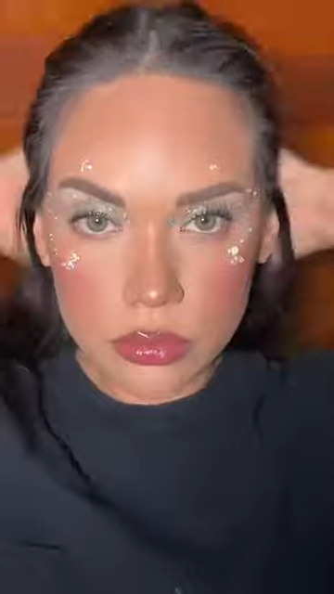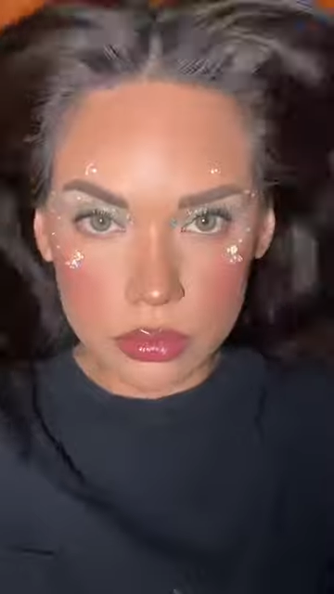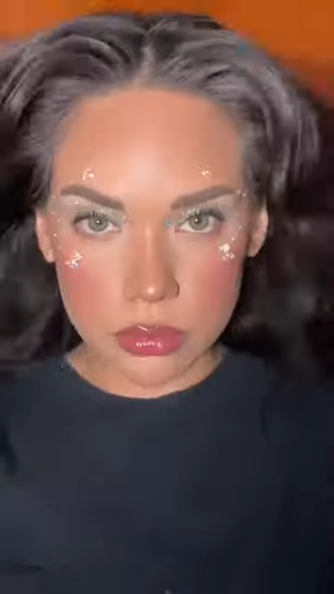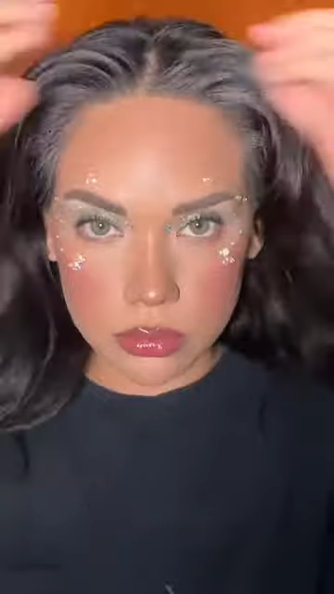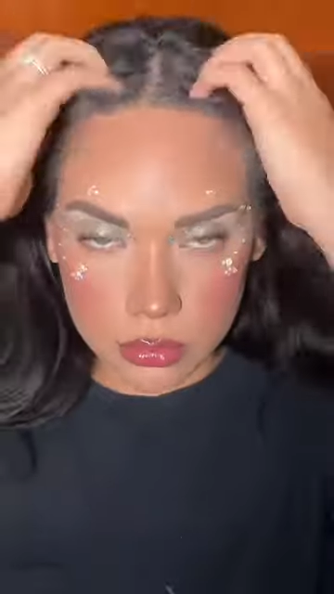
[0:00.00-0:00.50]
But
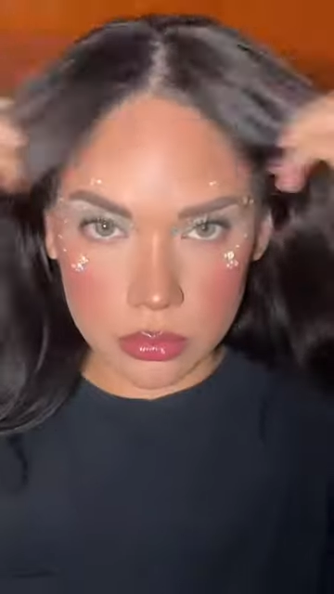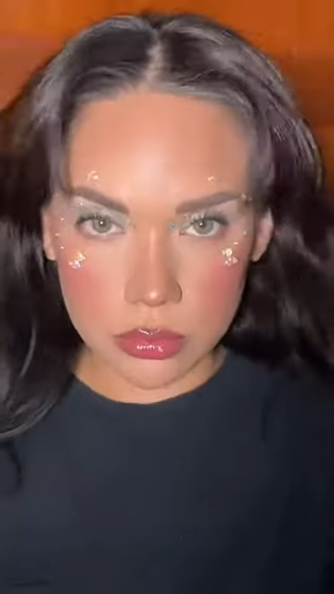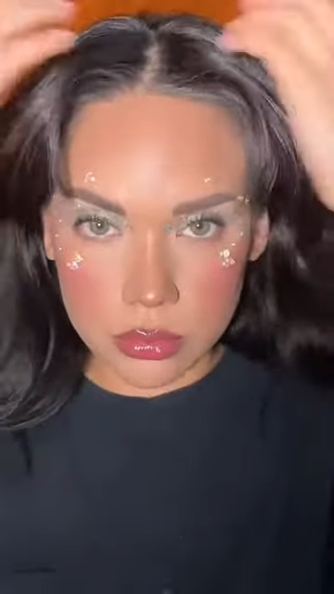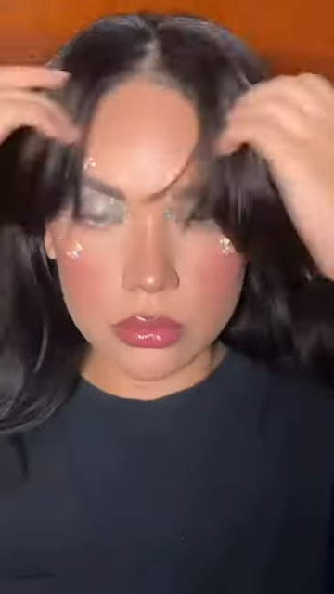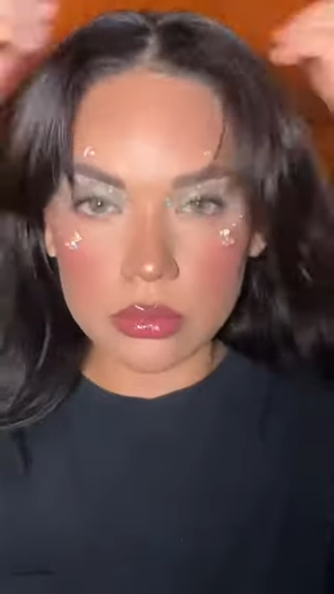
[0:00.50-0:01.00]
yeah, this didn't
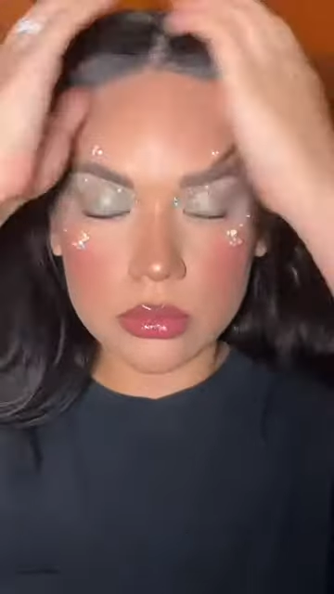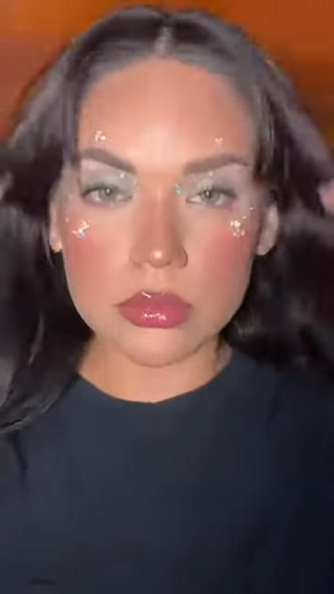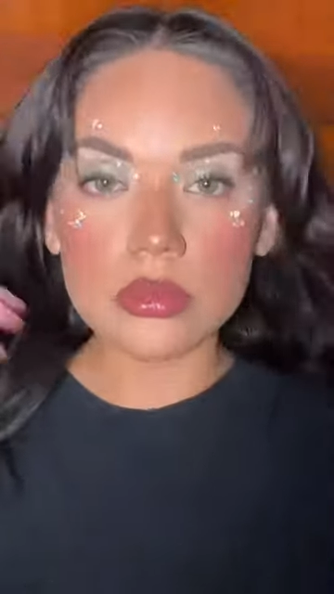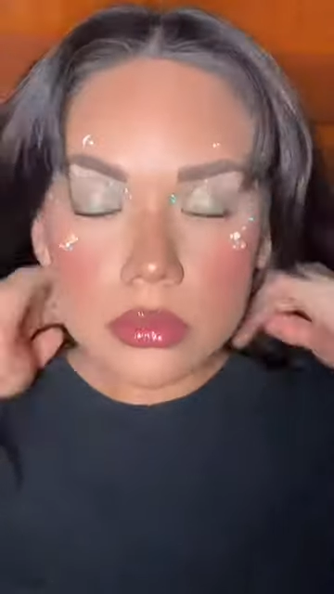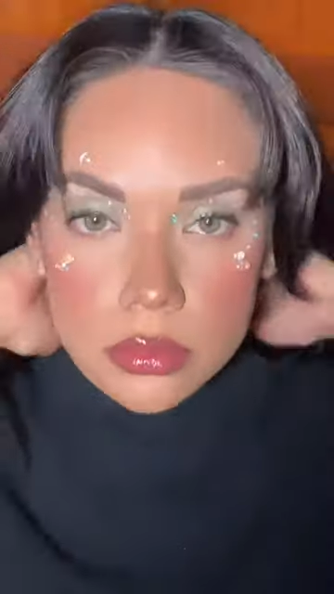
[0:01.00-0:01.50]
stop us
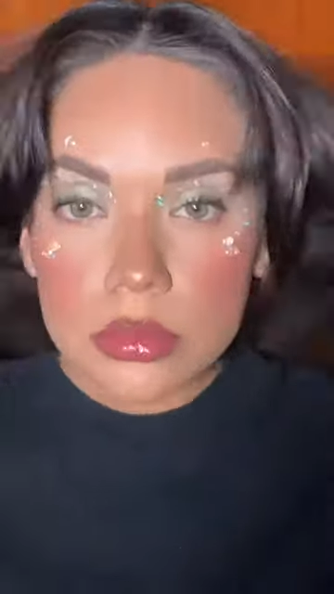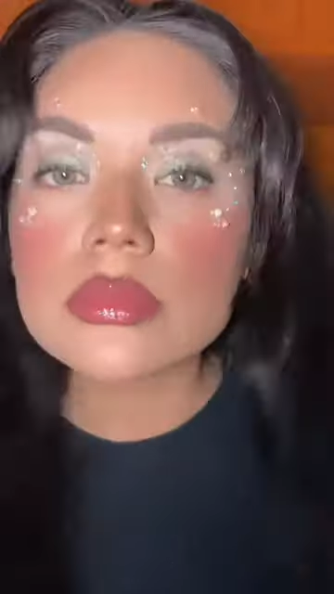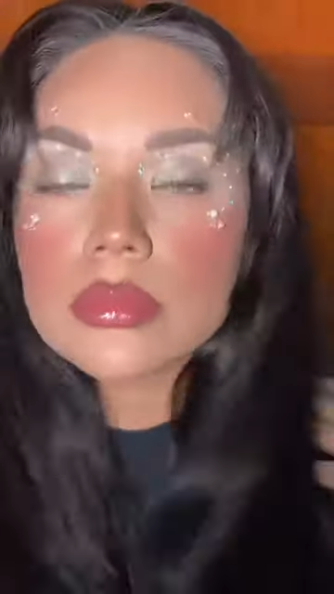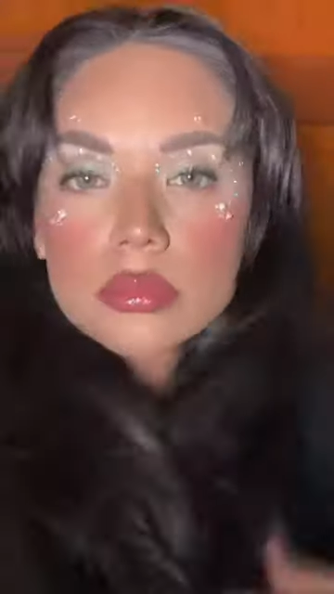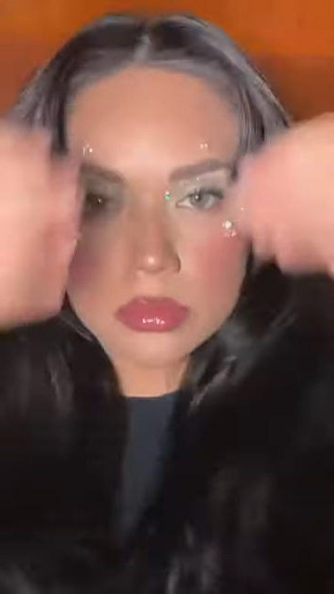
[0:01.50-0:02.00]
us. After
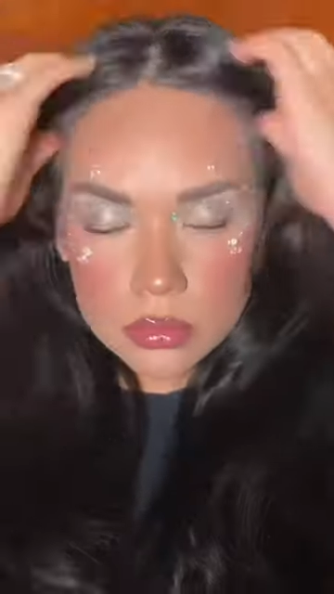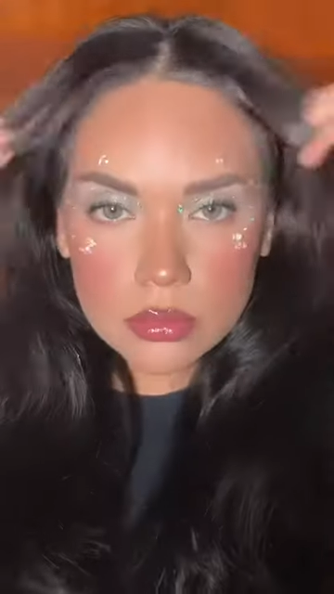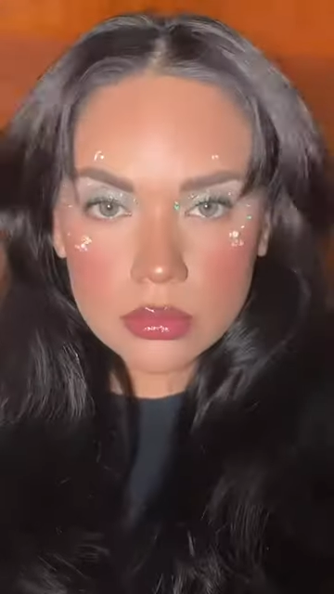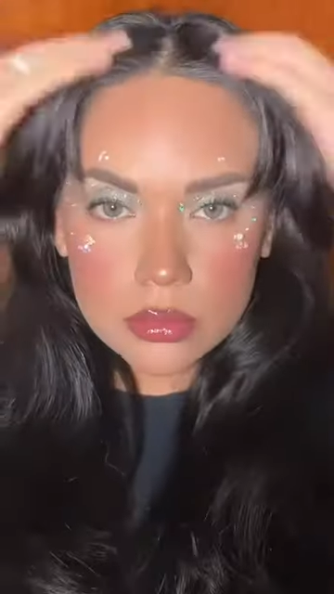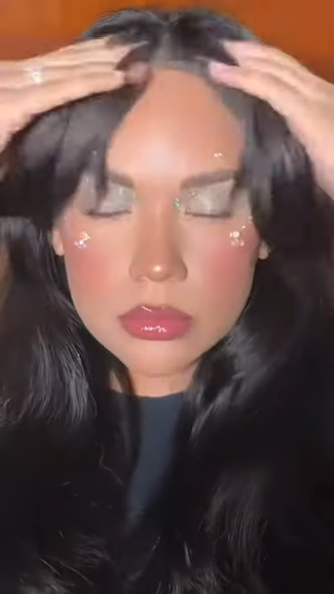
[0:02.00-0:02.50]
the party, I
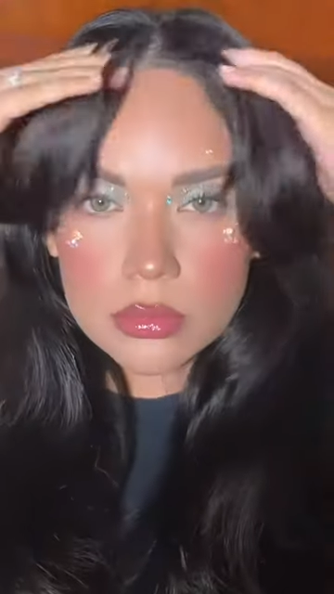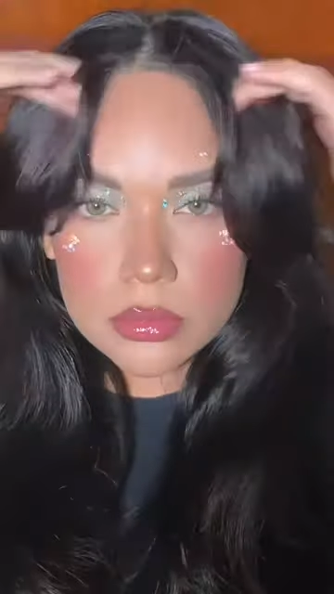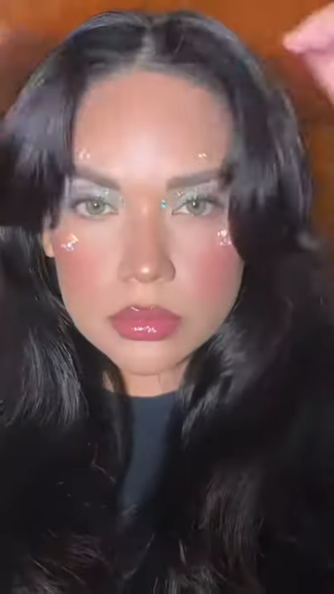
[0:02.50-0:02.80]
ended up going